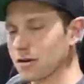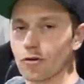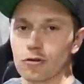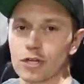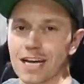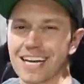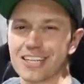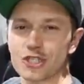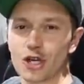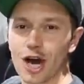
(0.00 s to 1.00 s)
the old uh,
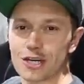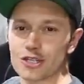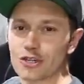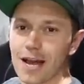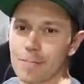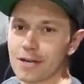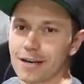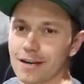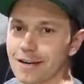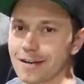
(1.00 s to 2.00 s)
jock strap here